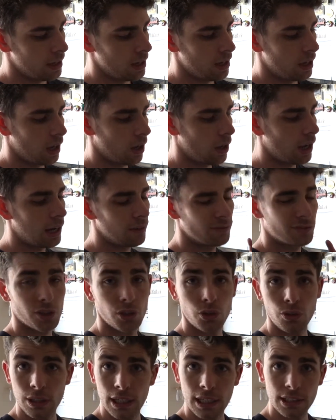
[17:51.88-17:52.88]
I have
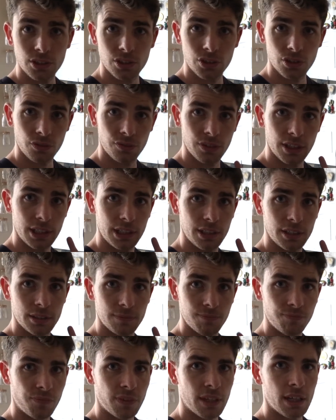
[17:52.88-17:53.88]
2 nests of these.
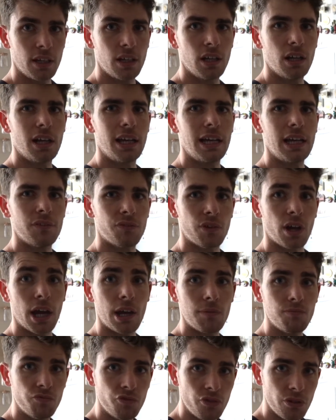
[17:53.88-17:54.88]
If
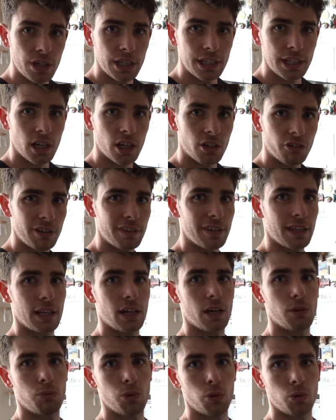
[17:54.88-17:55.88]
I'm really hungry, then
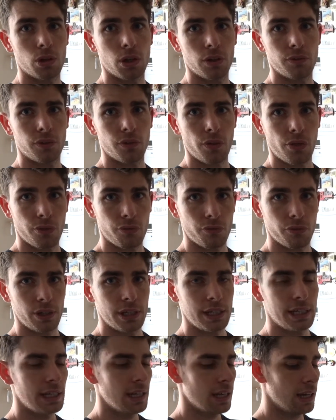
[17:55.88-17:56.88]
I will go for
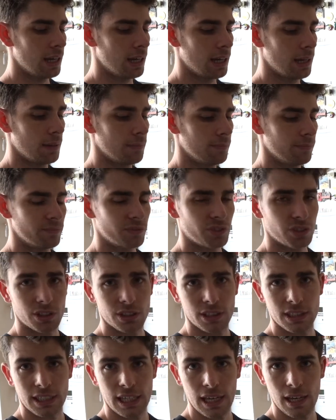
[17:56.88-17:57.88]
3, just
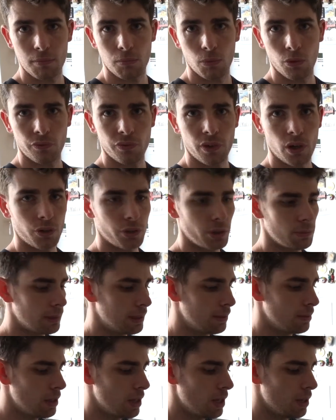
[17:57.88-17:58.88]
to get more volume
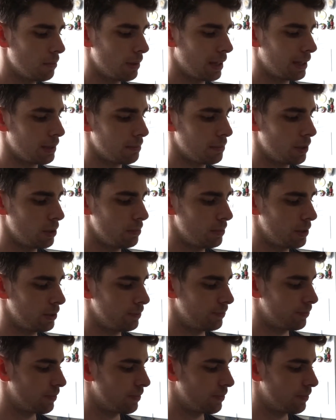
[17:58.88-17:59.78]
in. At the moment,